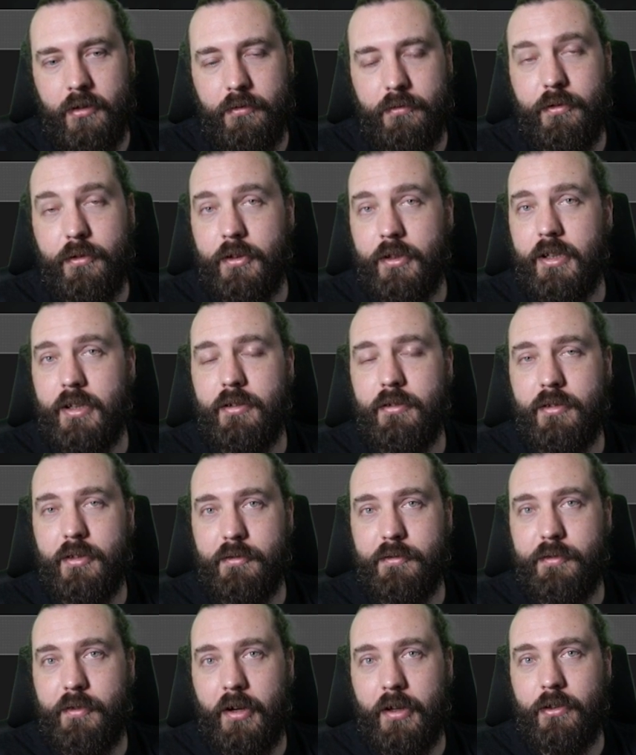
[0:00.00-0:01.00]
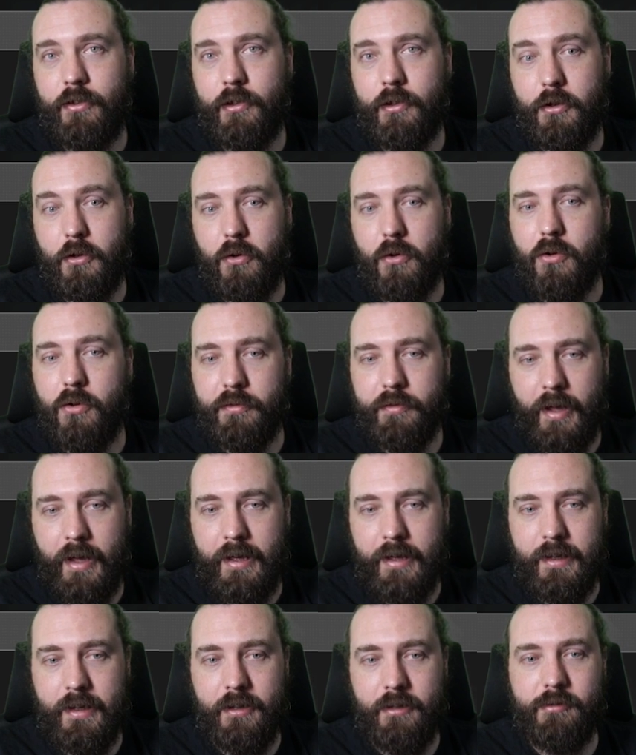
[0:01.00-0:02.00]
for the fighter
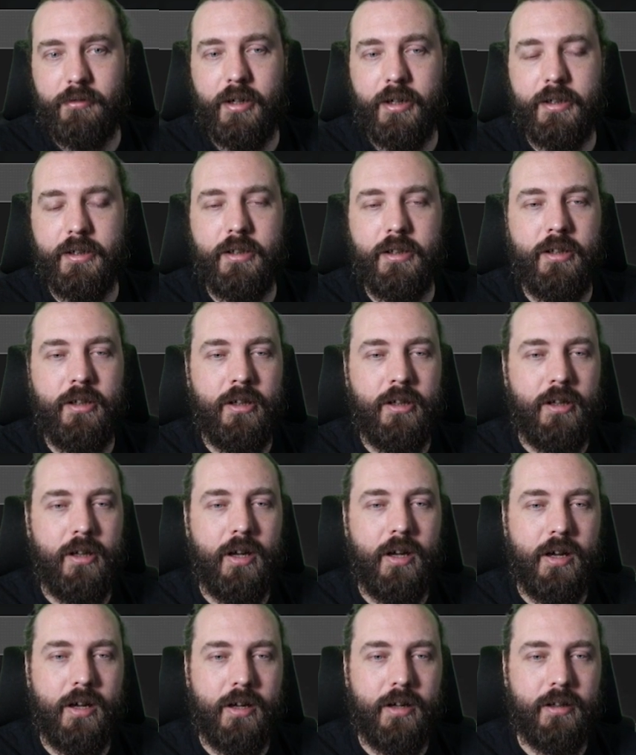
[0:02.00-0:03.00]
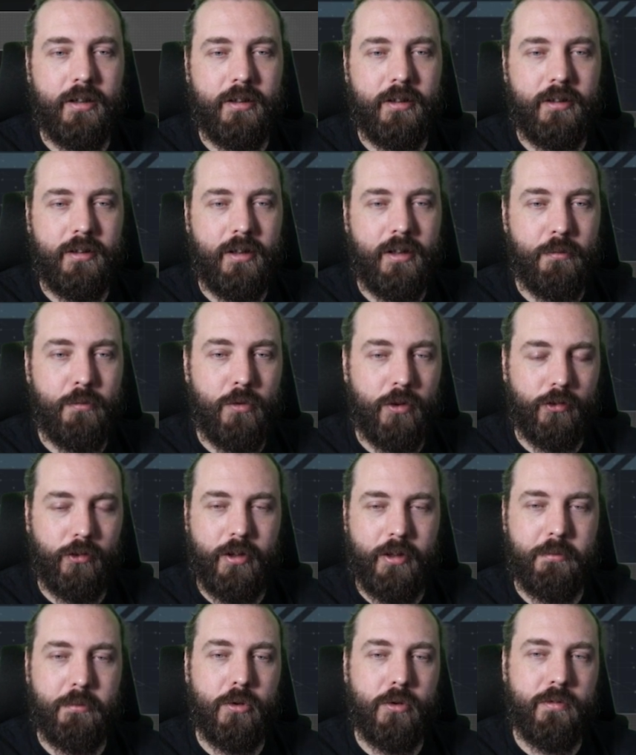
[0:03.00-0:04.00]
corvette hit rate once
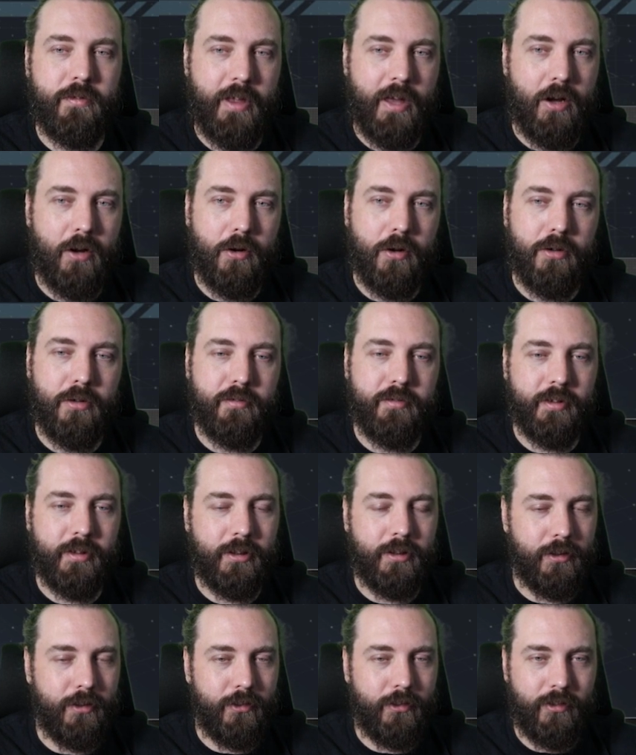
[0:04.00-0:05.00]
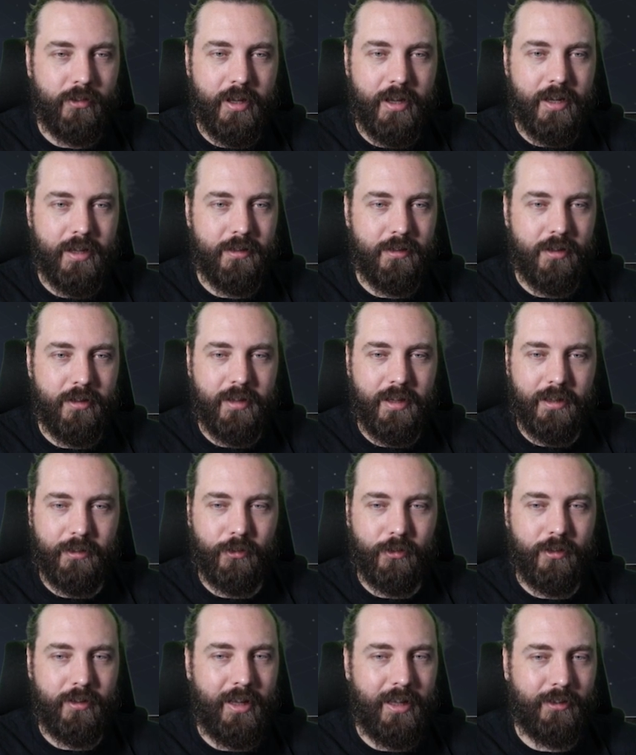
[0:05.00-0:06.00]
they move that over, because yeah, no,
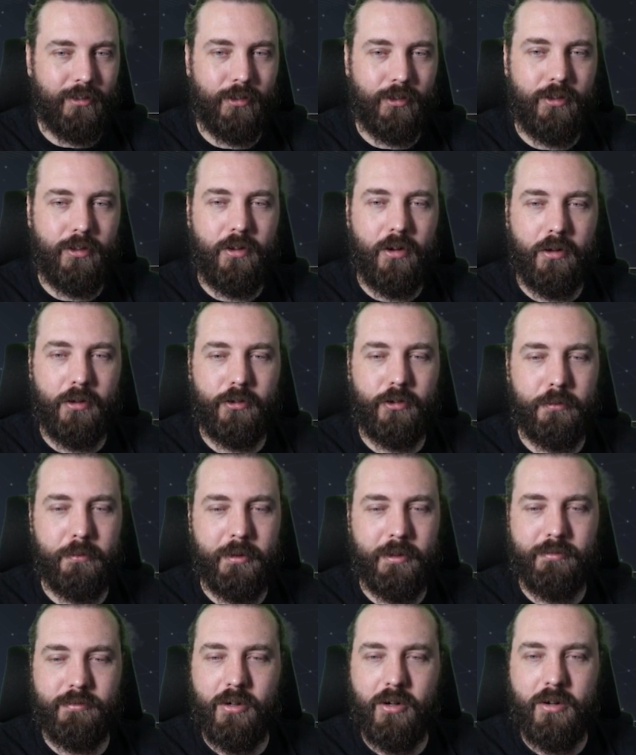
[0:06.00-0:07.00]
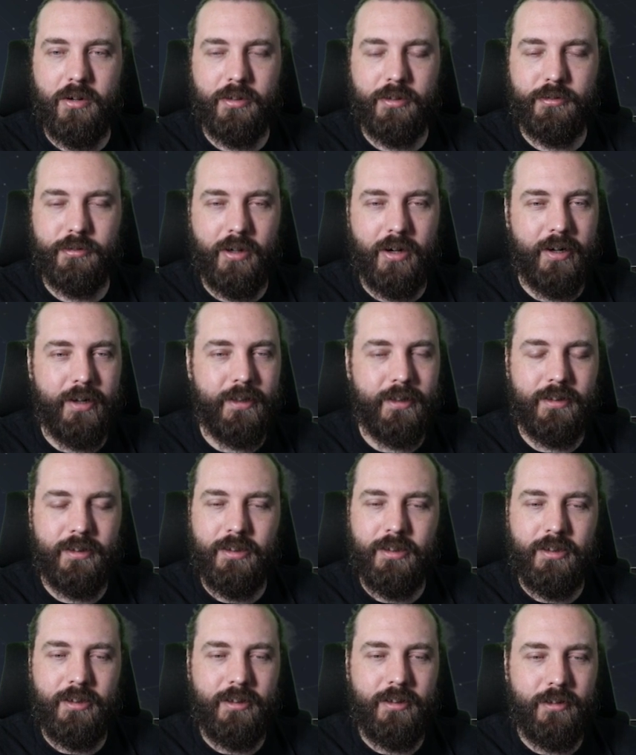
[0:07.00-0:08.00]
that's got to be wrong, right?
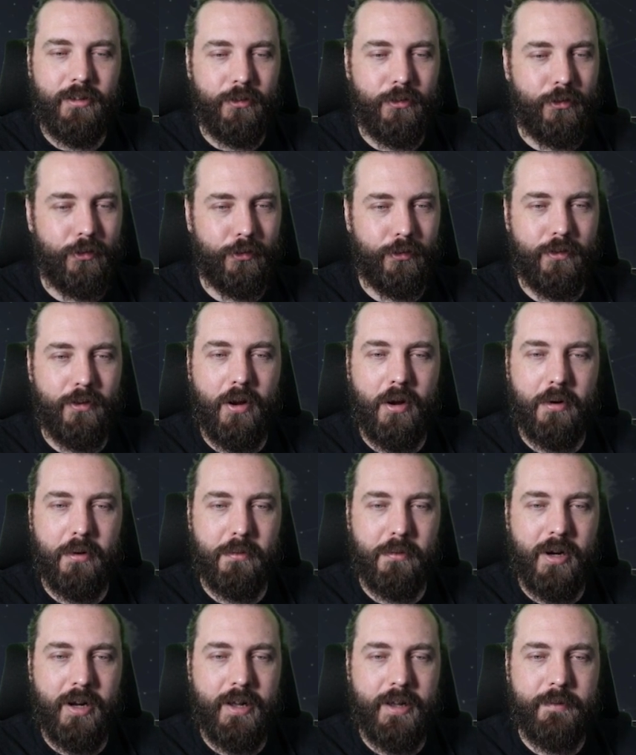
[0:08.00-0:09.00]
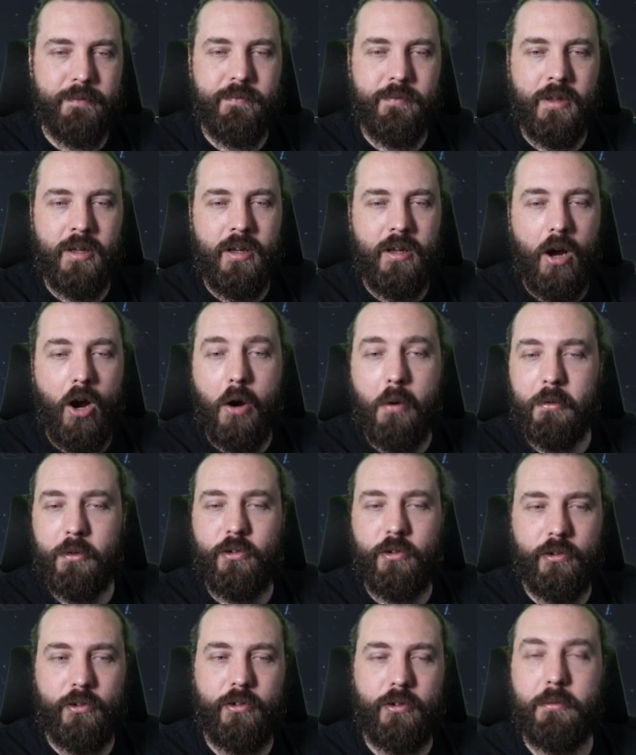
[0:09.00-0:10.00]
There's just no way. Armor
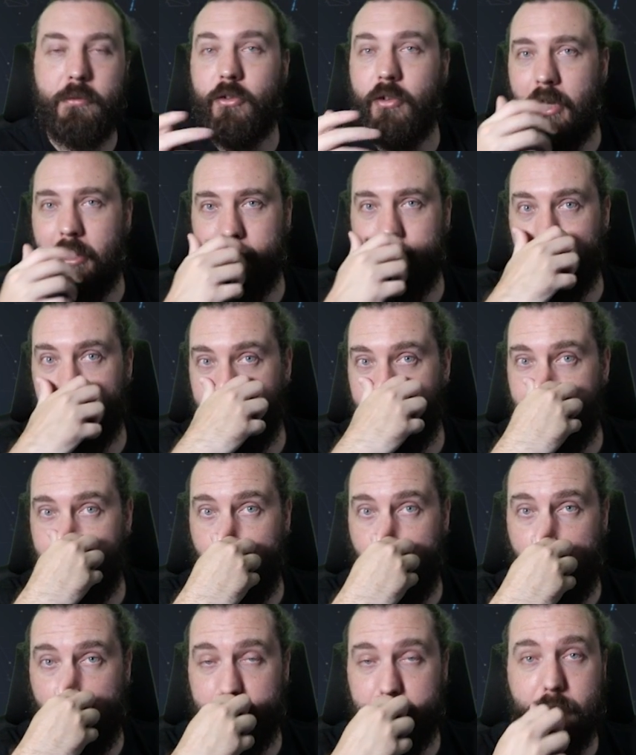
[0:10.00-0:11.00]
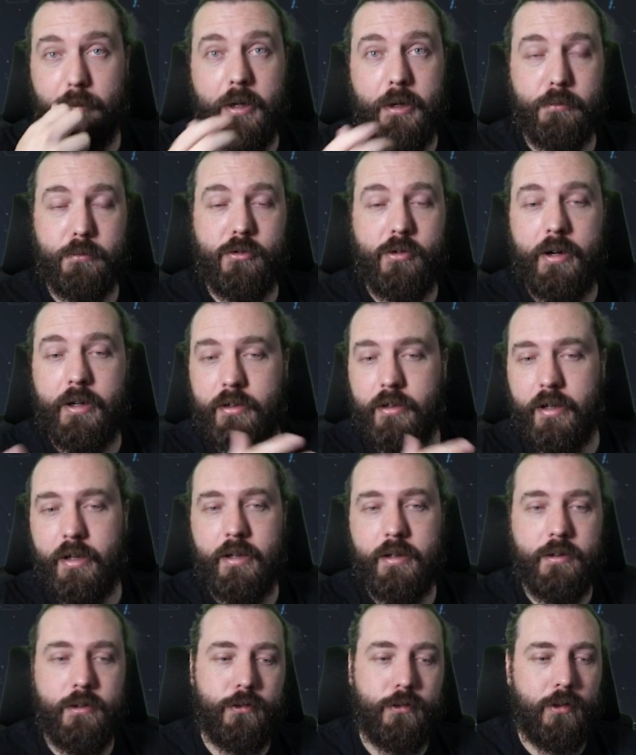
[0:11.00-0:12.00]
system, same as before. They upgrade it
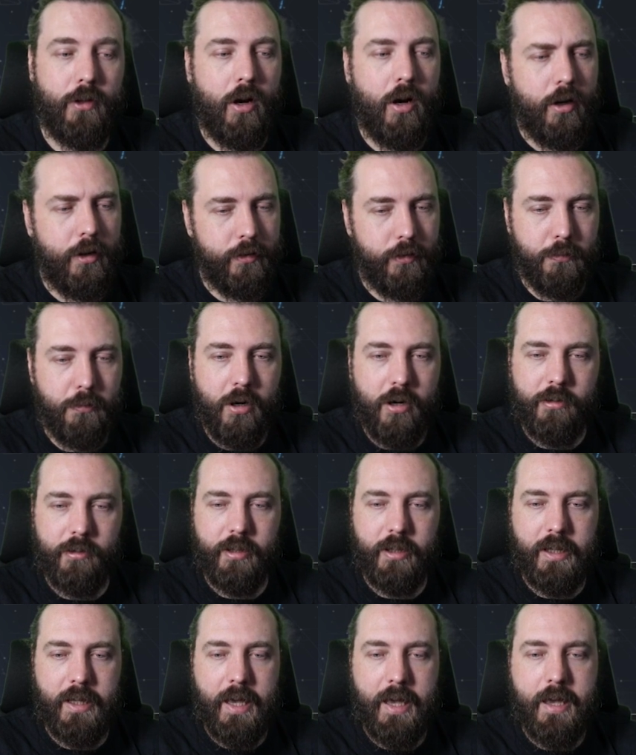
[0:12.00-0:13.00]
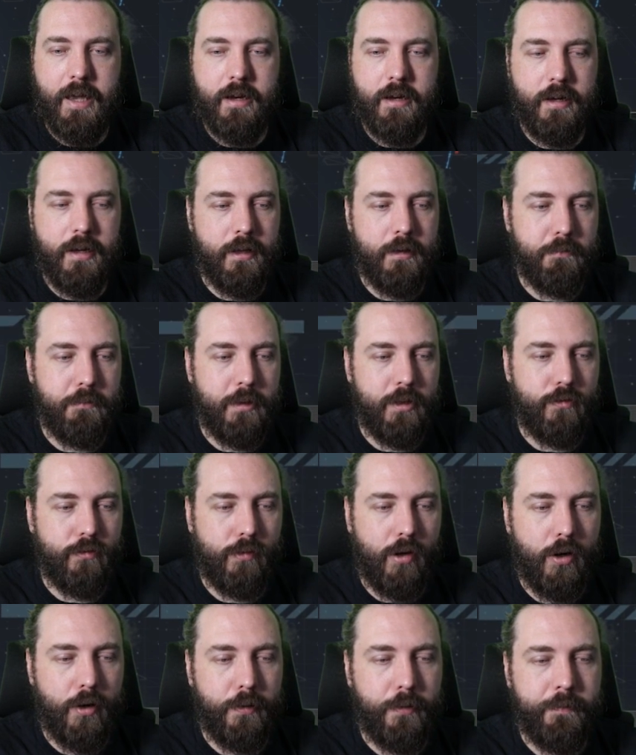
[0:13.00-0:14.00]
at the start. You are again in
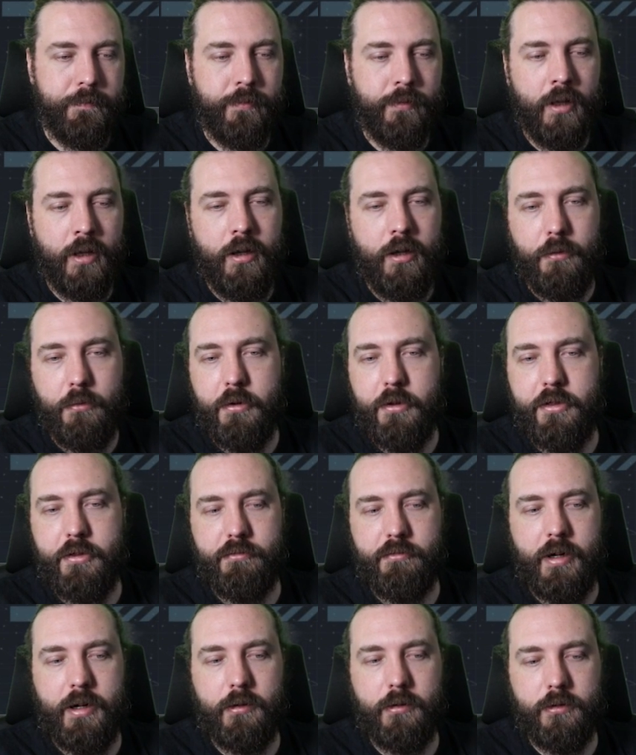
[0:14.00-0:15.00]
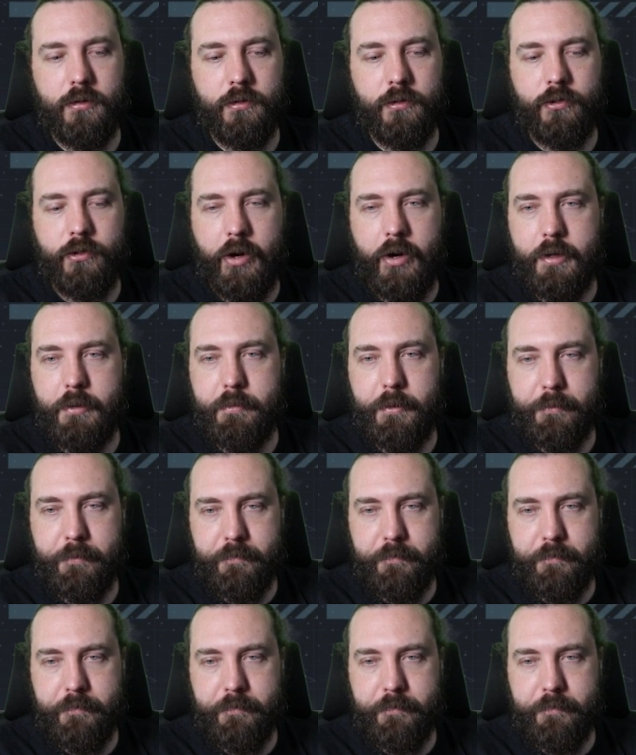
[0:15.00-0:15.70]
mid-row with the railgun type.